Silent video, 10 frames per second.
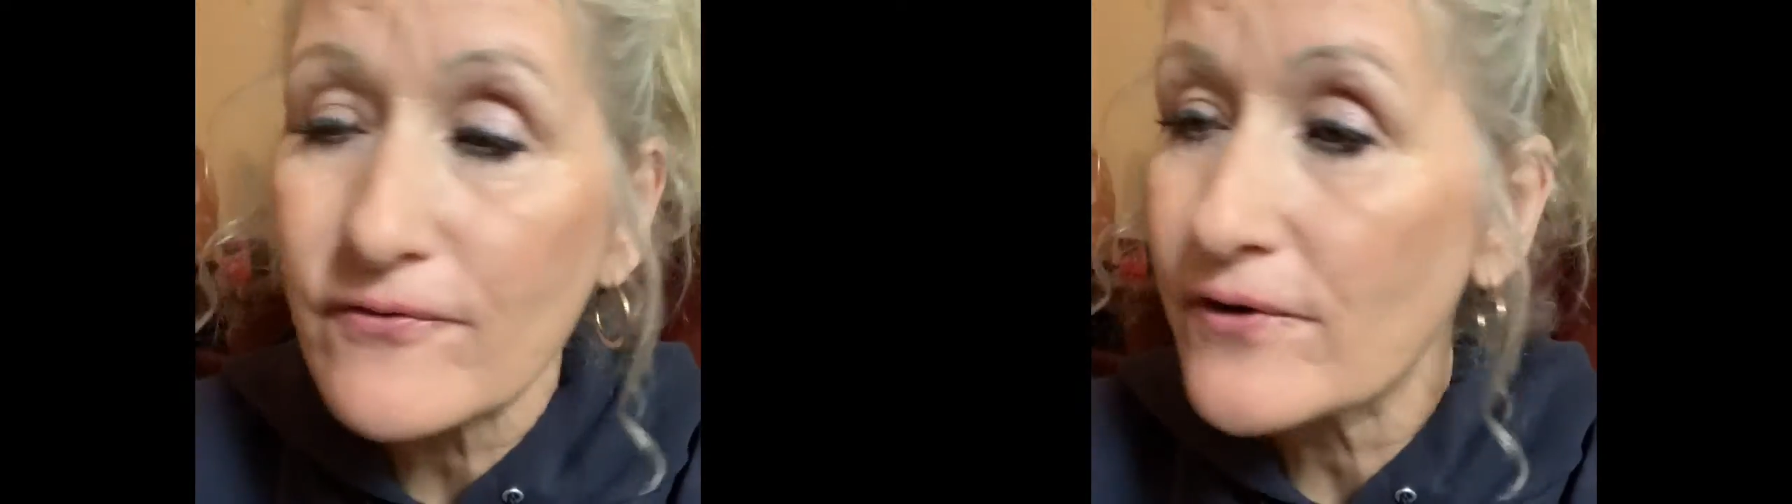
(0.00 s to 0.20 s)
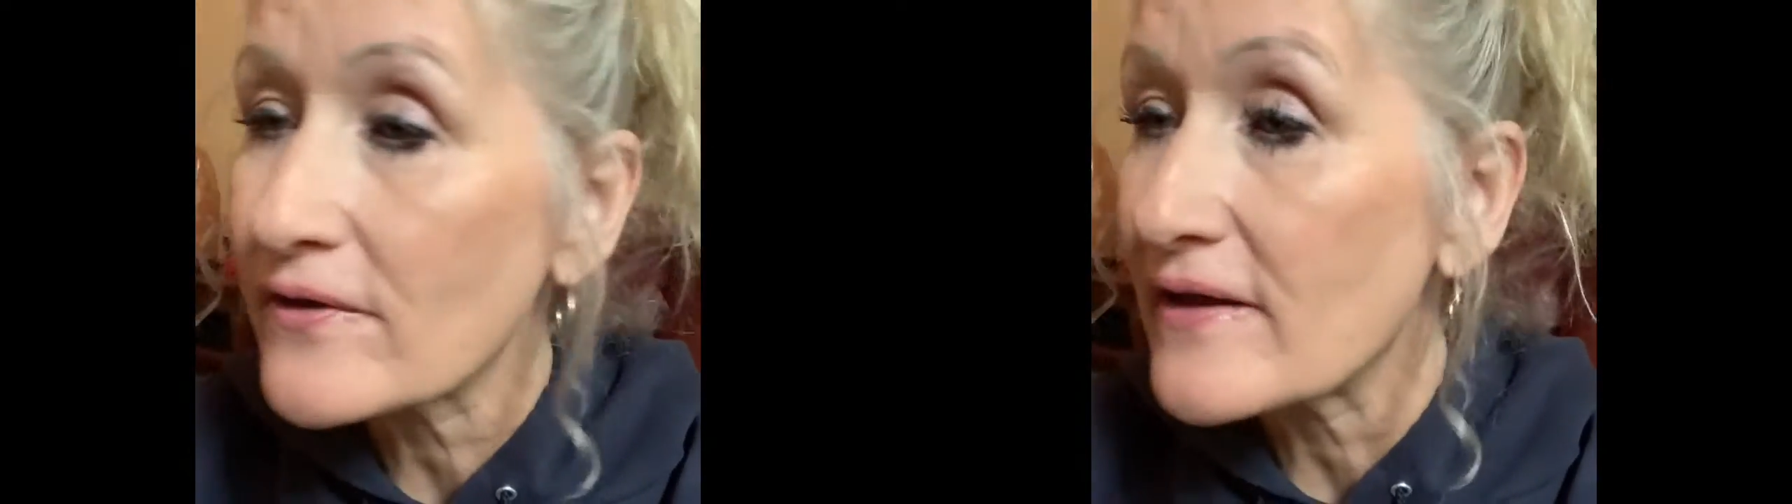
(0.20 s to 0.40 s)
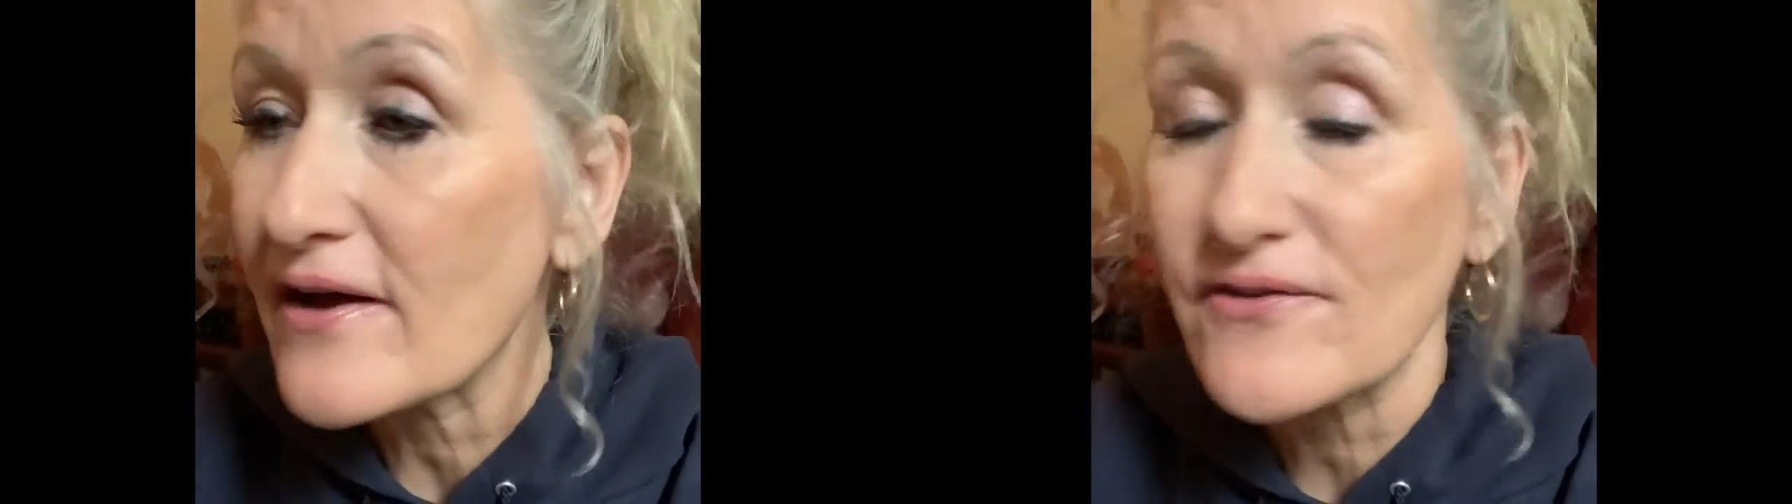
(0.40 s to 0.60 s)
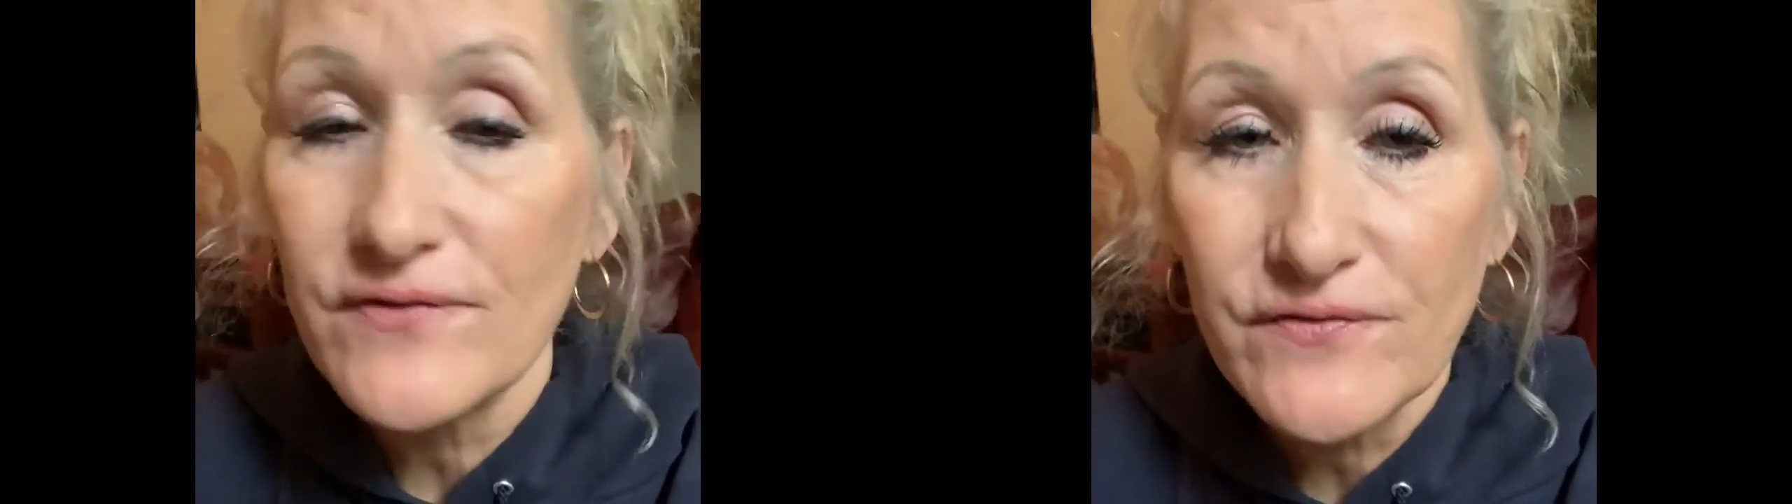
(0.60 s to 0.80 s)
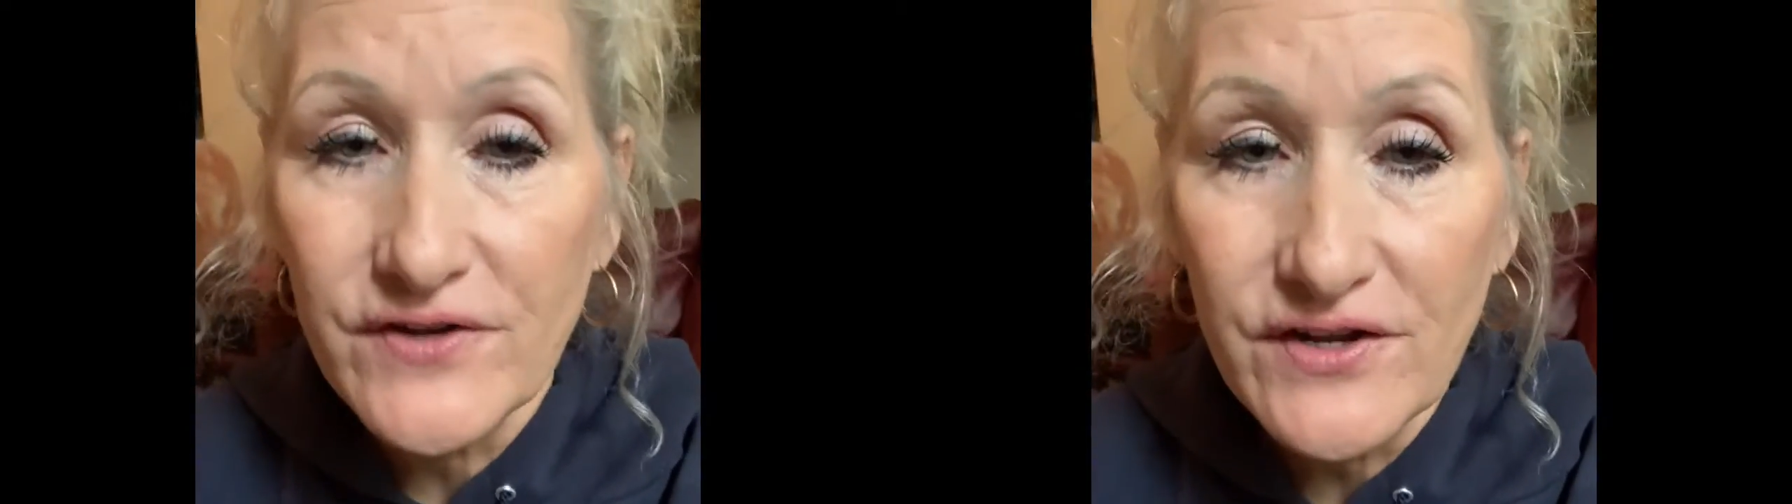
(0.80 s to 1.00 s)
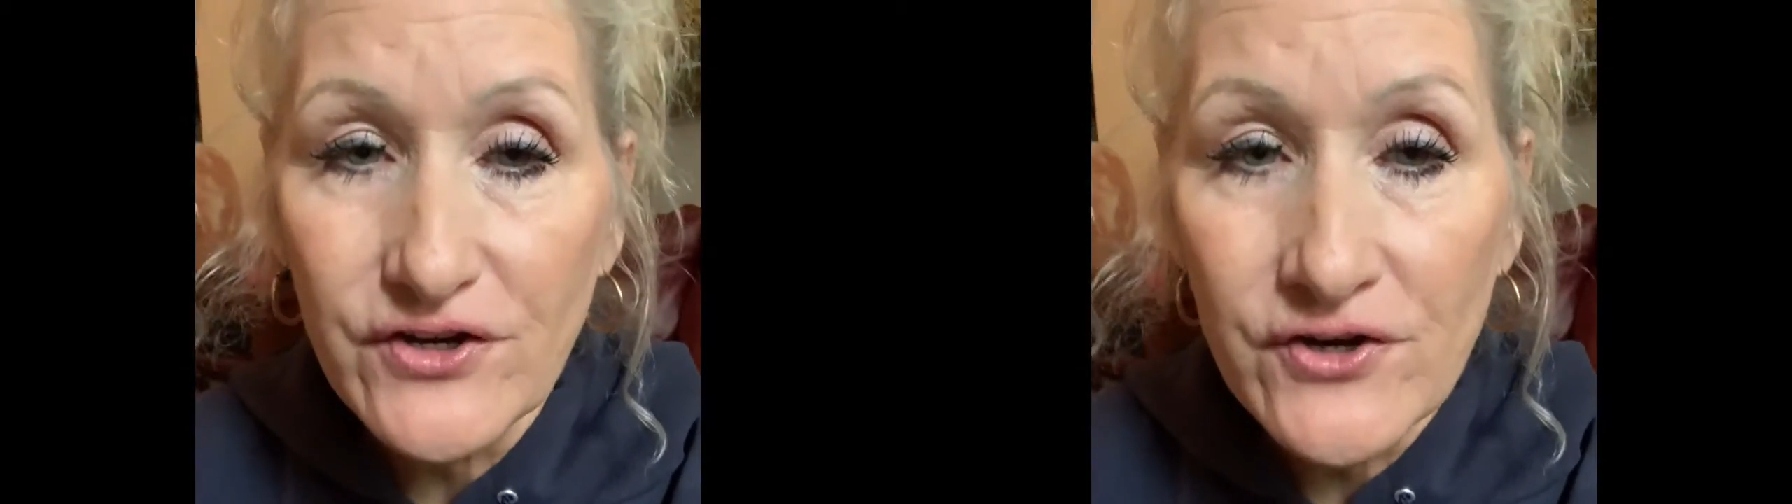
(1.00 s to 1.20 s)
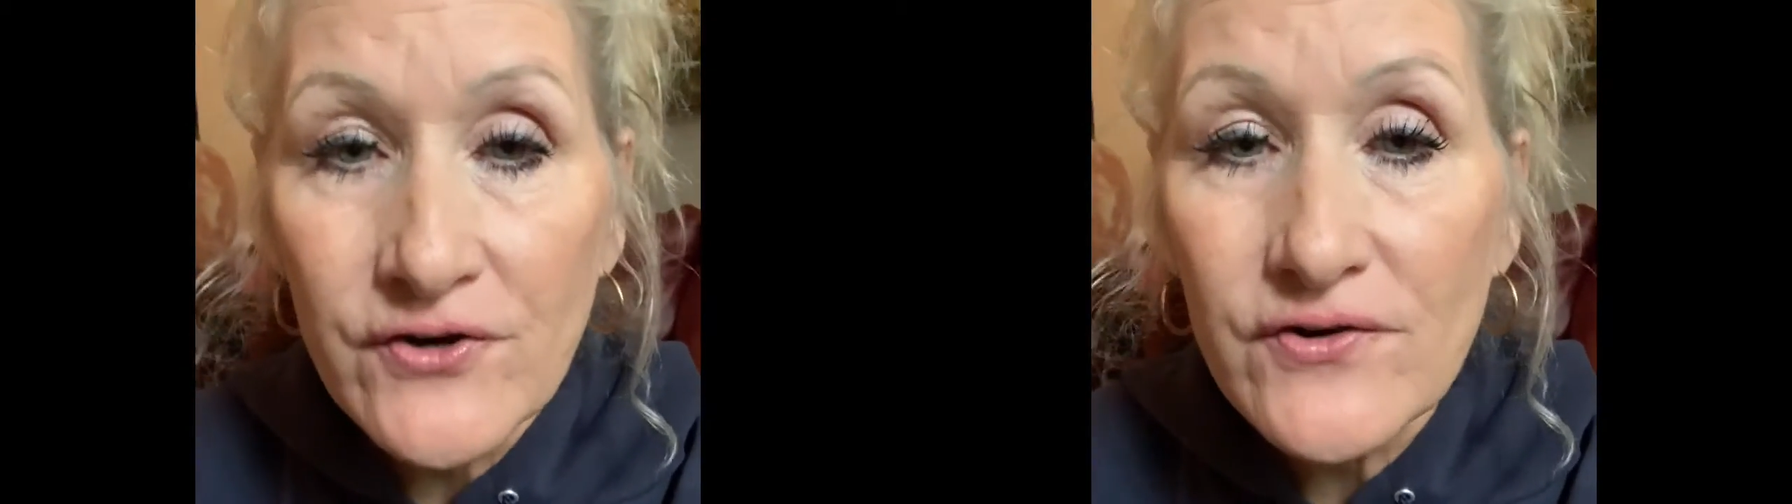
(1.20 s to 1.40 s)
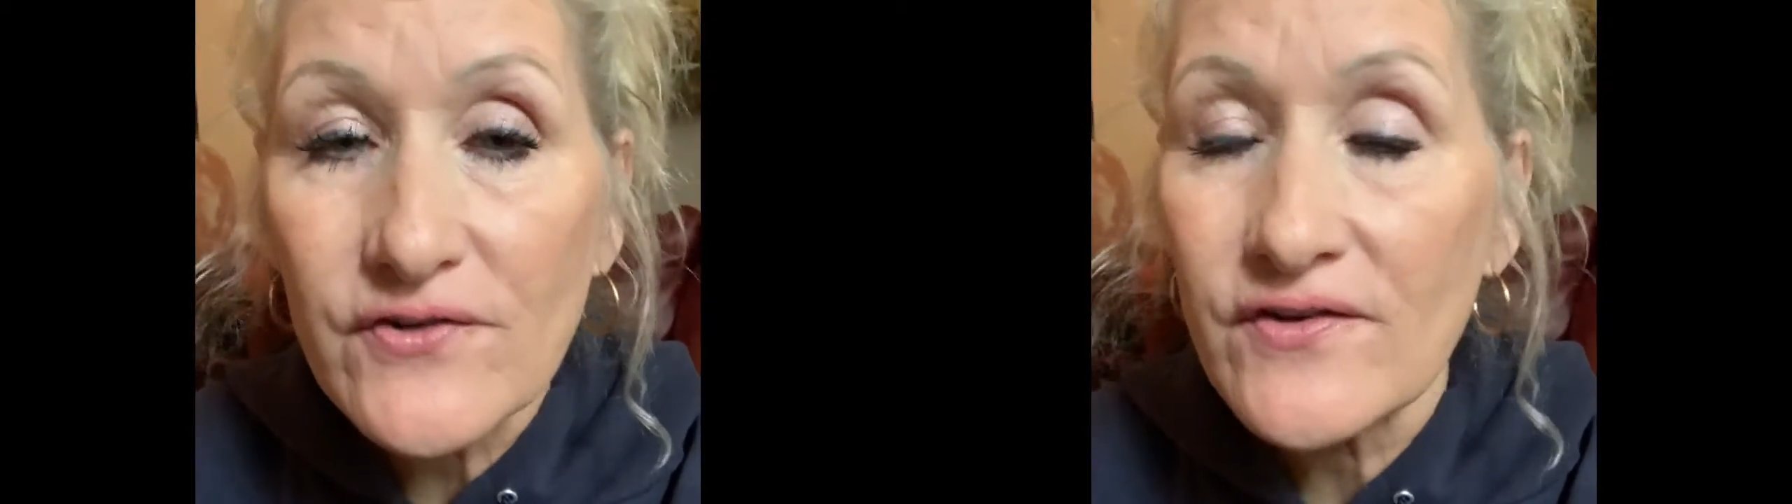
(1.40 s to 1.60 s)
for the last 15
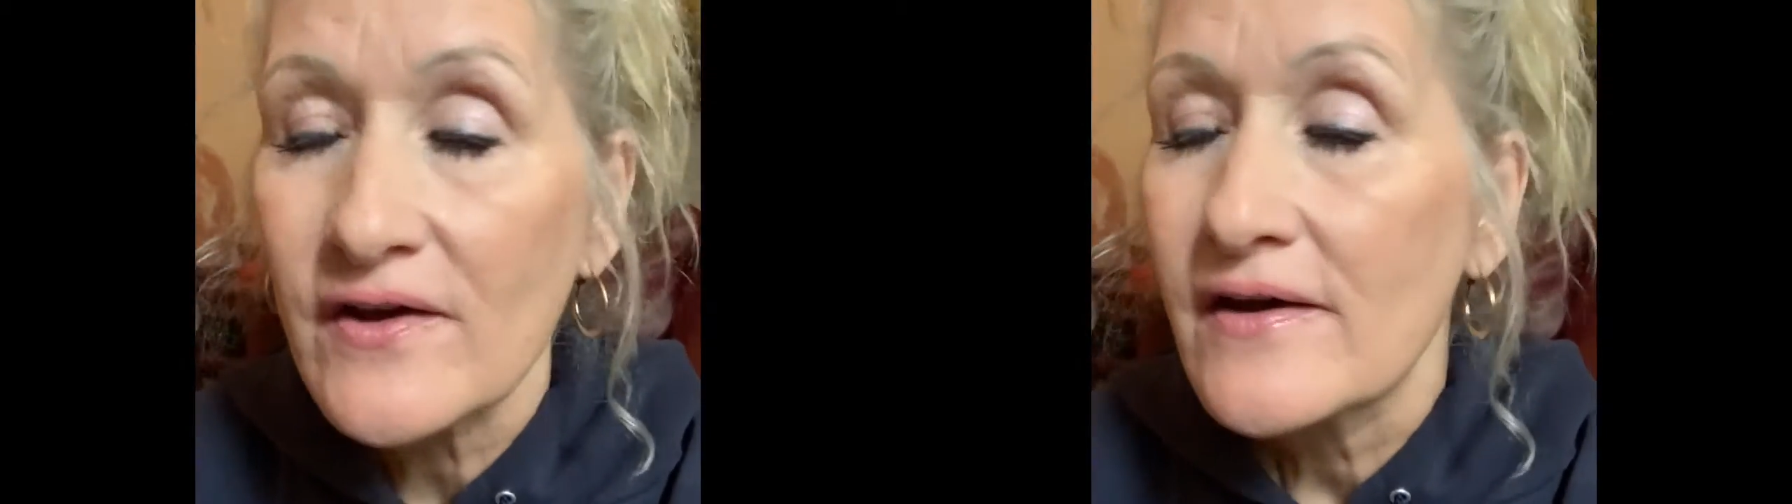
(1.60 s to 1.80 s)
years.